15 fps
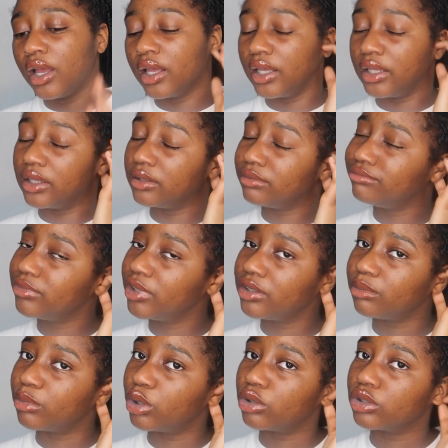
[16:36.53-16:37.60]

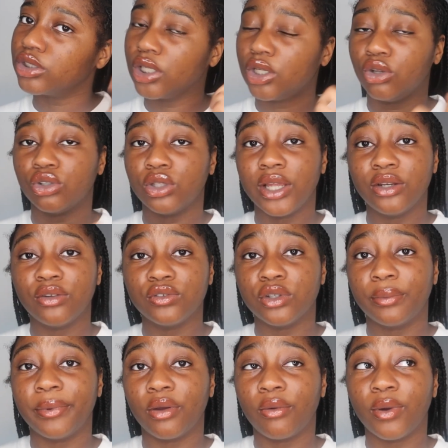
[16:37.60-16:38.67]
in your end of
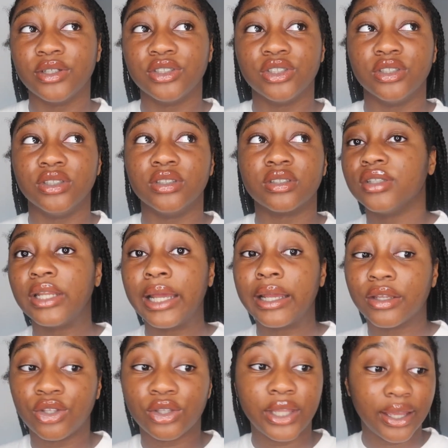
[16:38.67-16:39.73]
topic questions, so
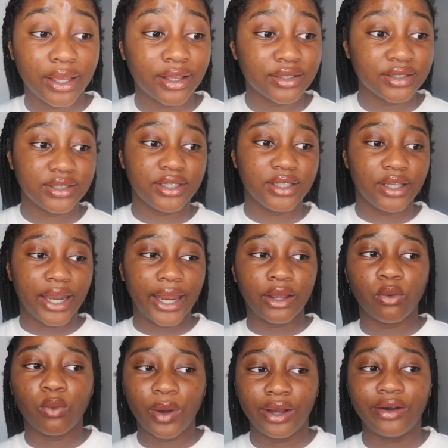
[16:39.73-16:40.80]
that they can see
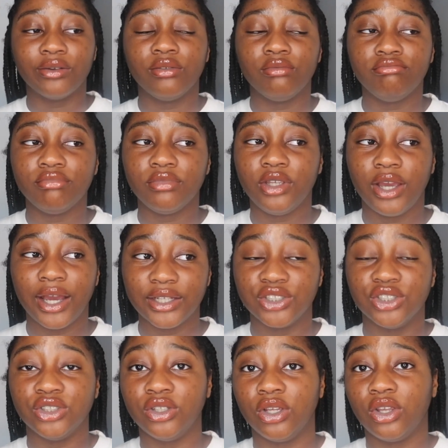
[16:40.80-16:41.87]
like, wow, you're
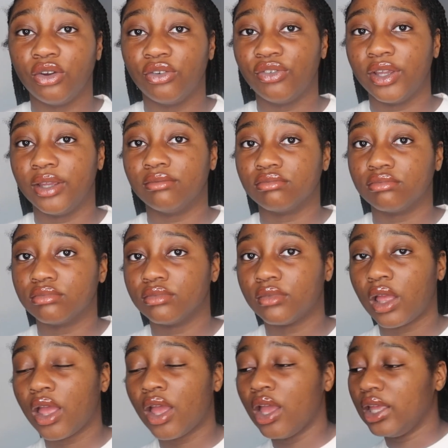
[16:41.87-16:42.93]
actually doing your thing.
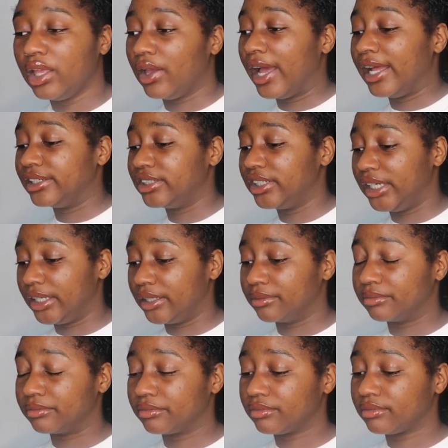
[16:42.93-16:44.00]
You're actually
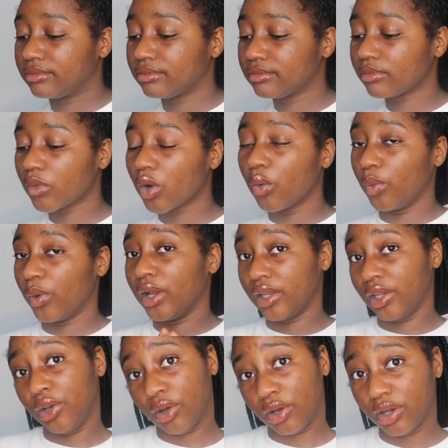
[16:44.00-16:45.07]

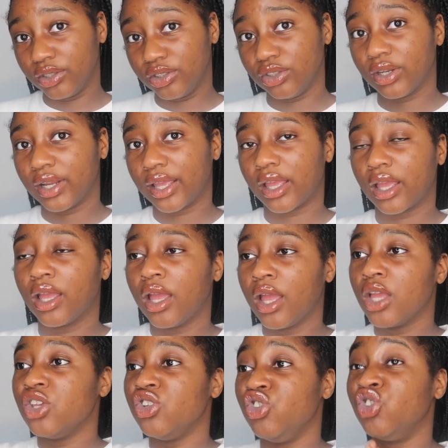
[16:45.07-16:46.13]
working hard. You're like,
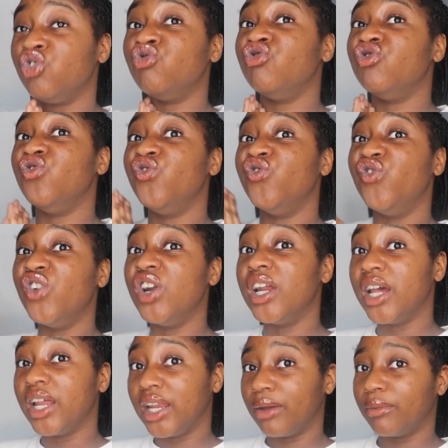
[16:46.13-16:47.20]
you
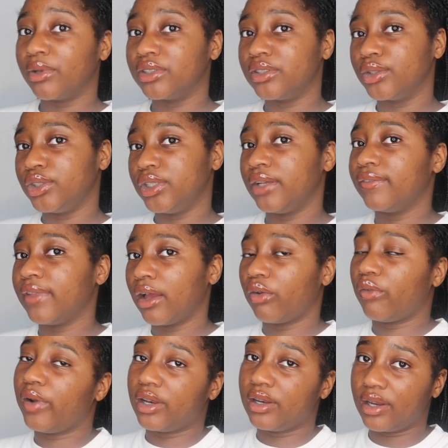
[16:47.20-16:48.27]
really want to achieve that
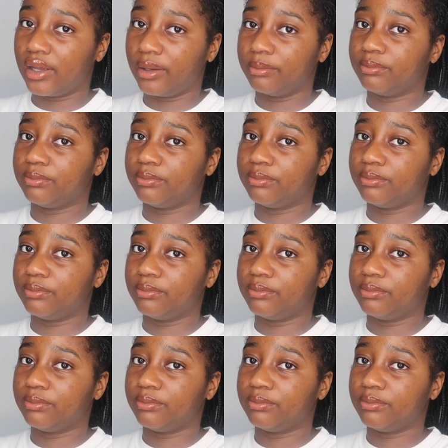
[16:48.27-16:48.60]
grade 9.